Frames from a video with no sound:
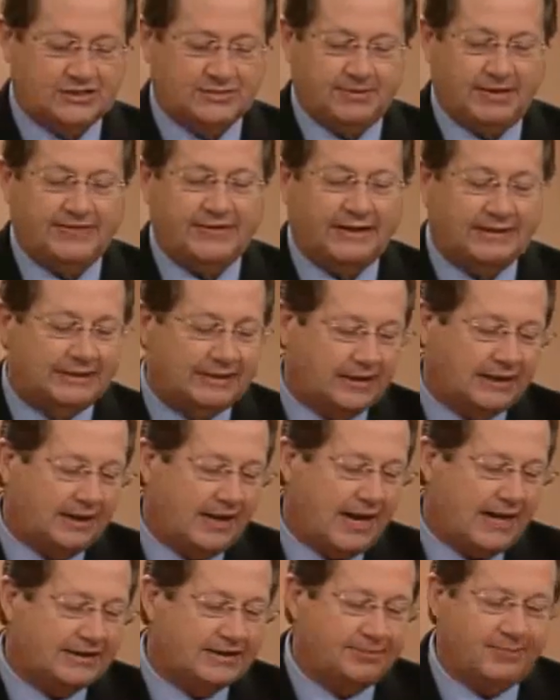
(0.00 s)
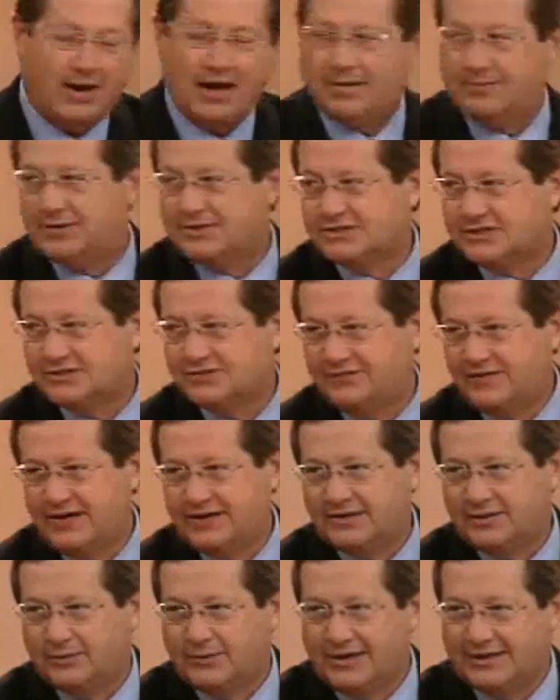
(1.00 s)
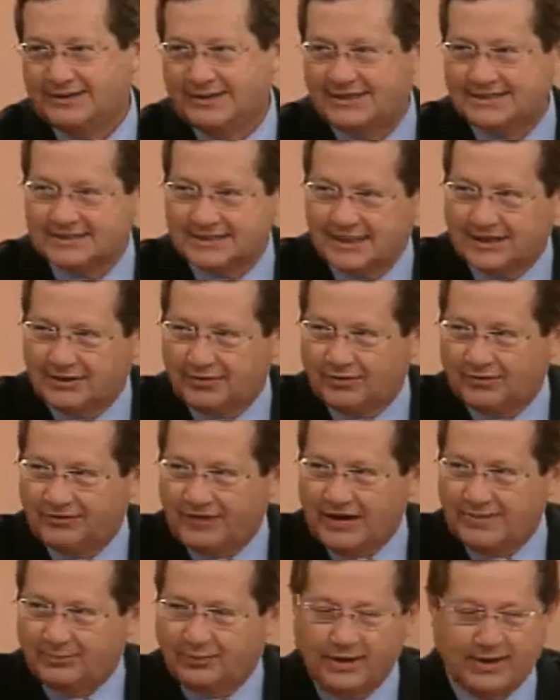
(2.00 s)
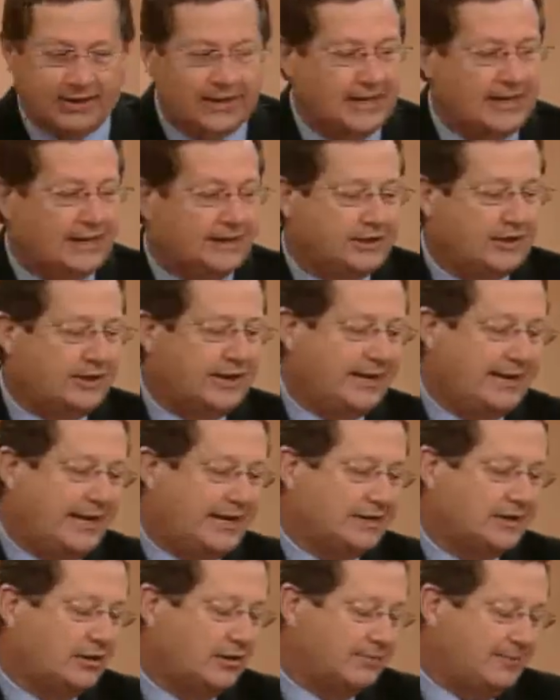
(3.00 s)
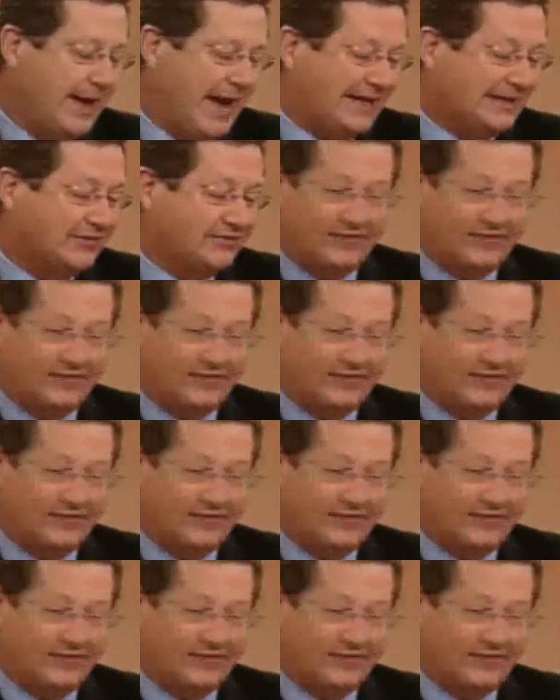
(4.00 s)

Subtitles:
interest. And the little line at the bottom, this is fun to read, the little fine print. You get out your